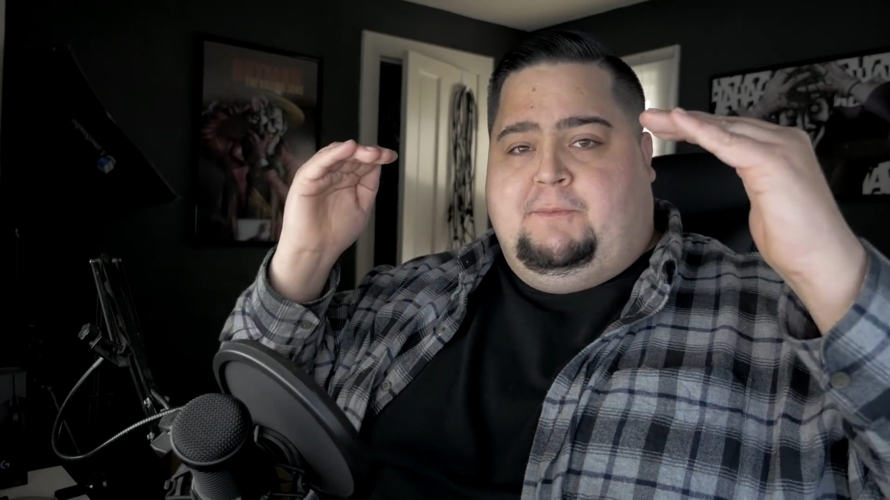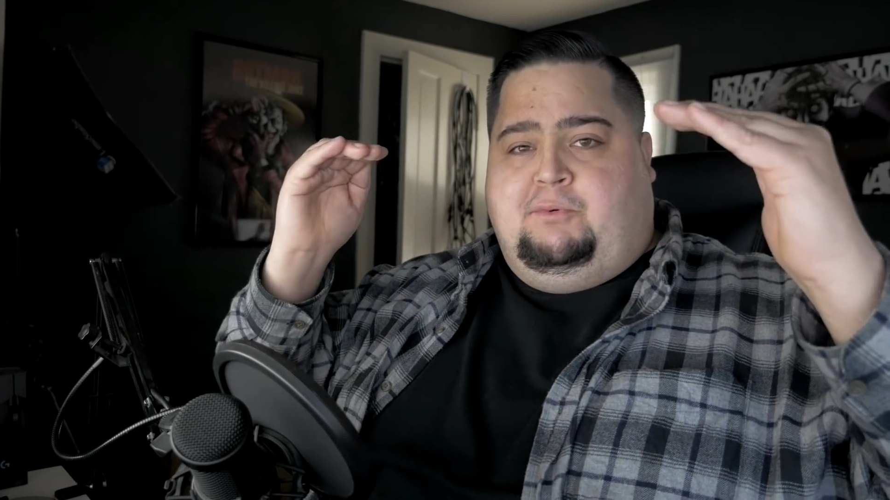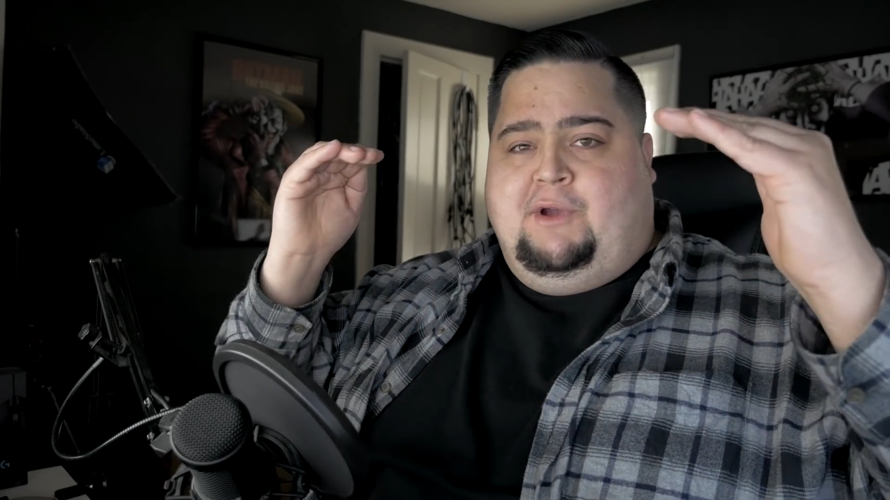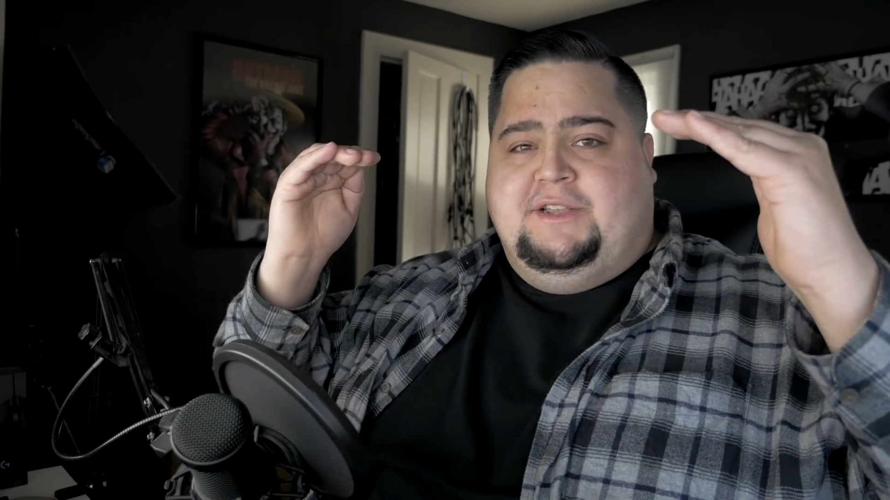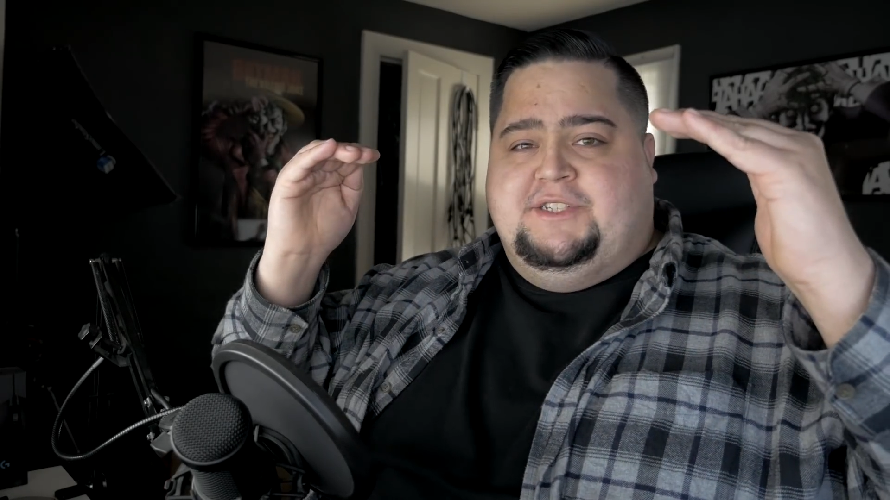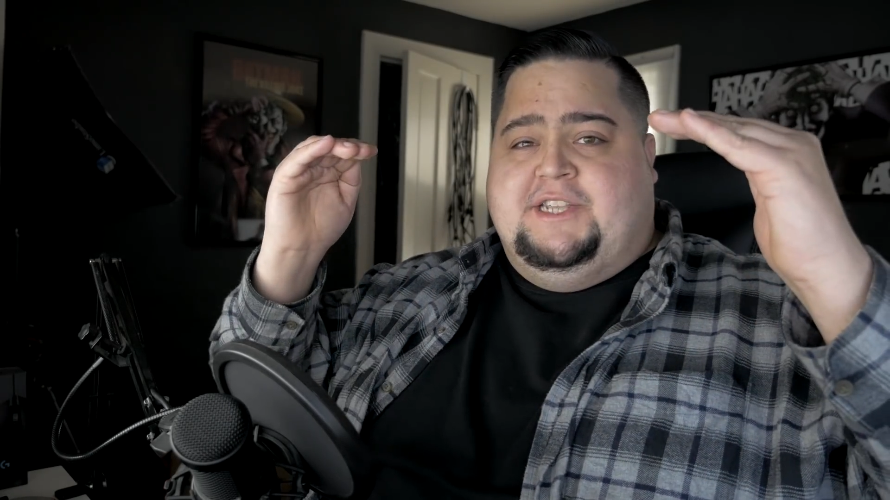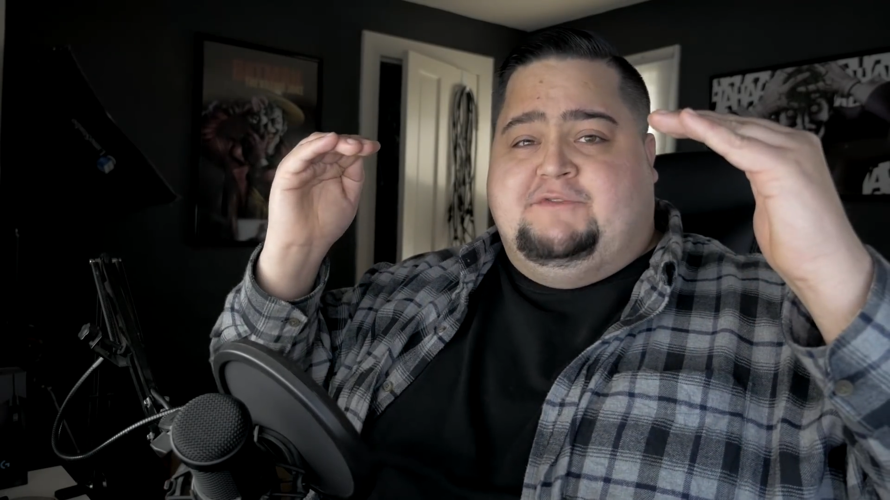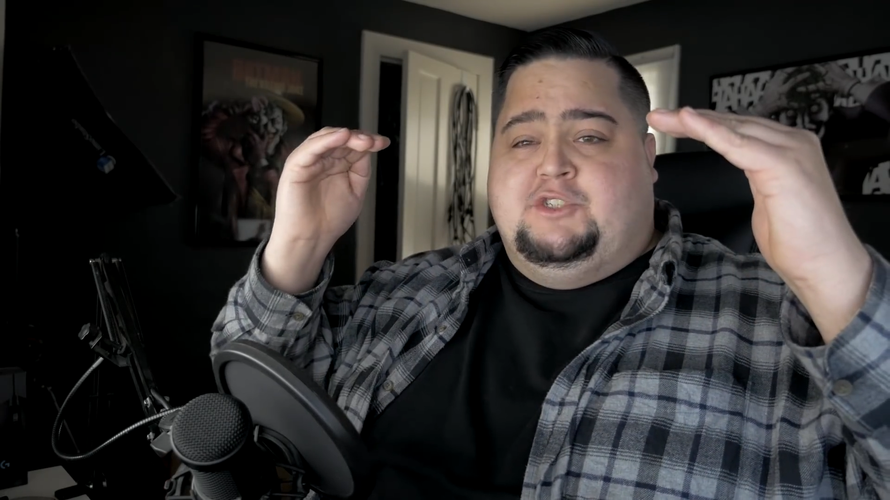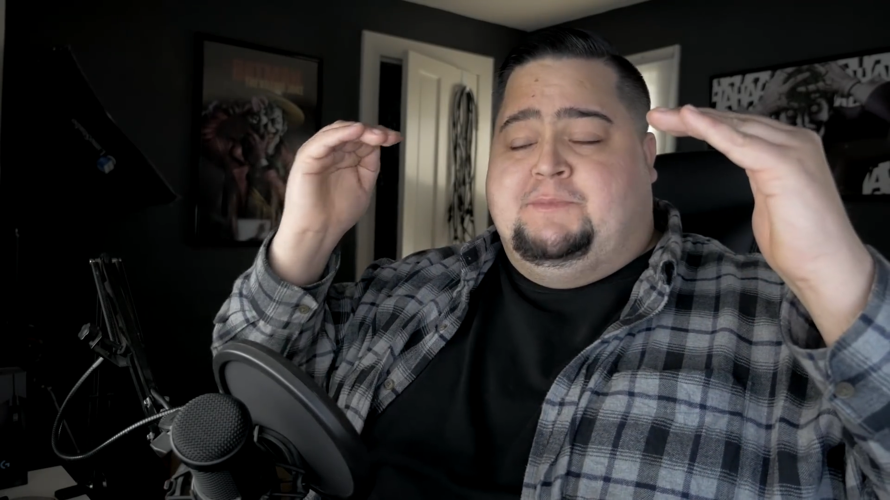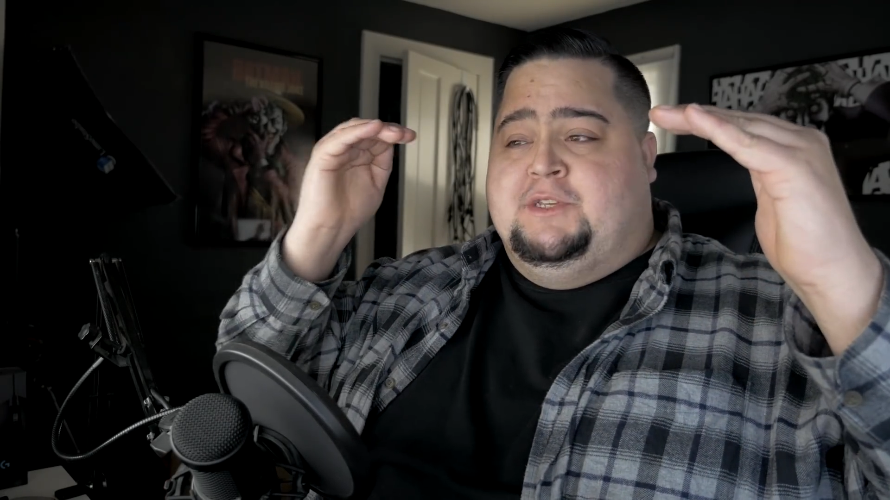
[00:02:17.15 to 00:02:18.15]
prices have
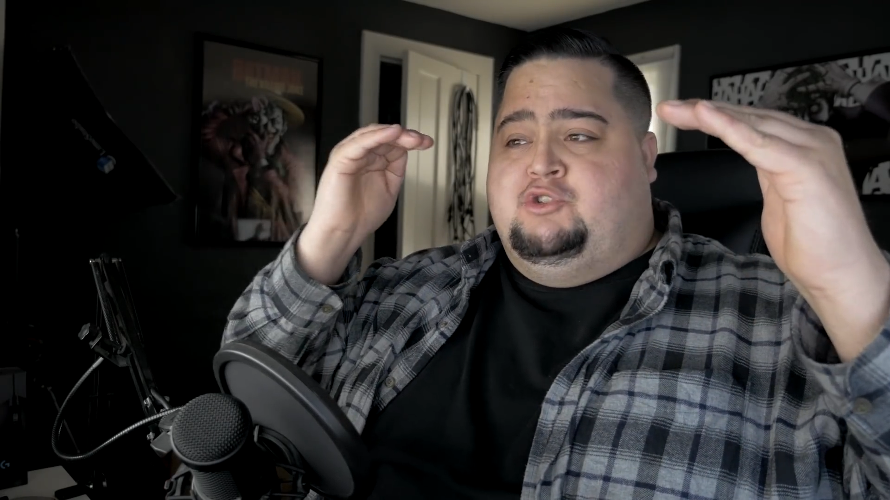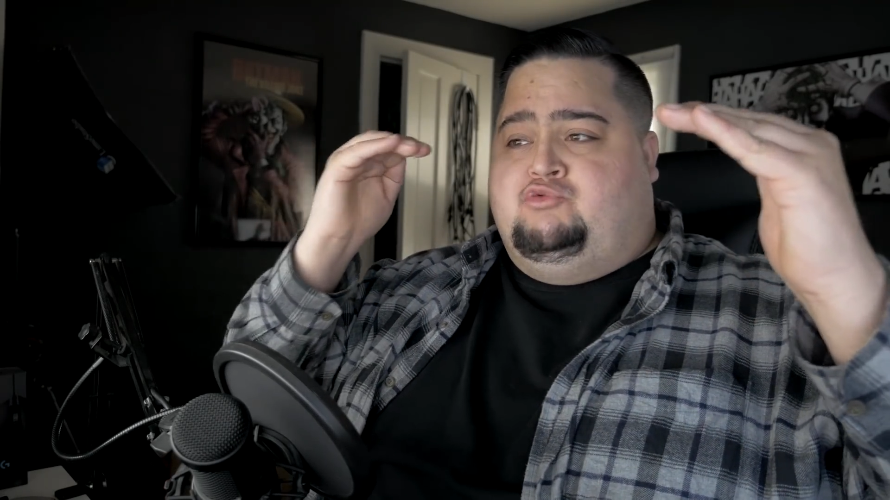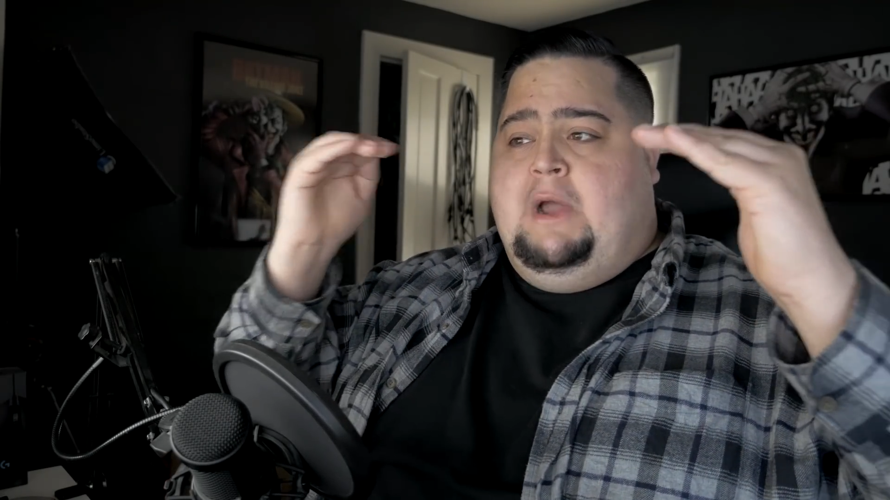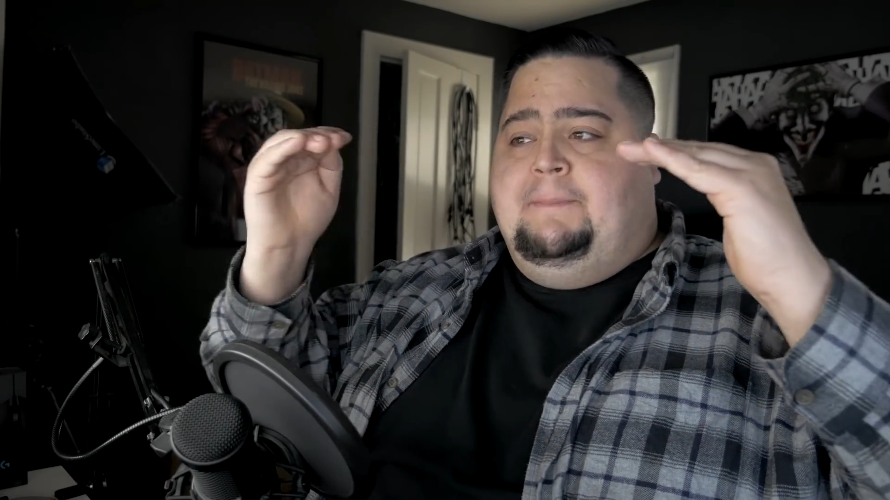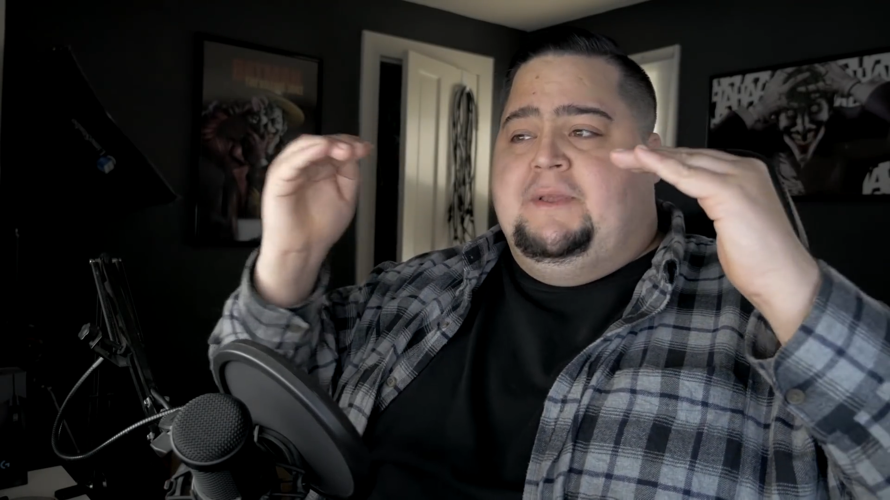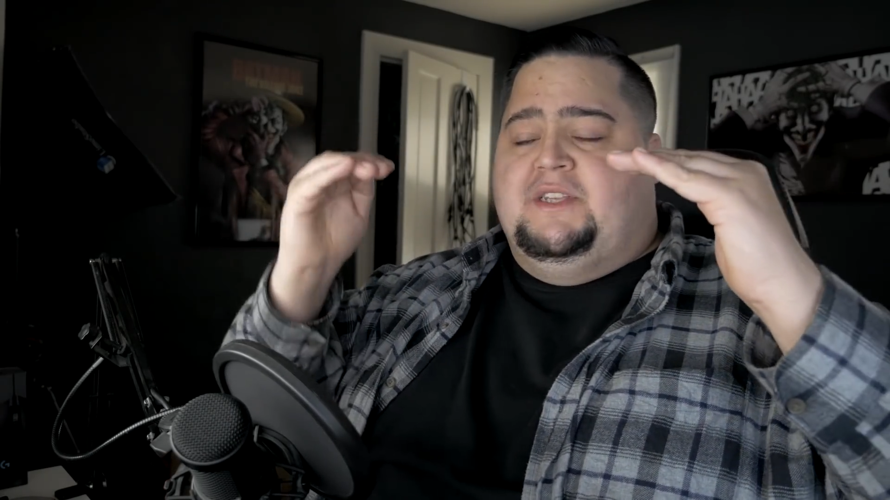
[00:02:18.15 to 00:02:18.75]
just been dropping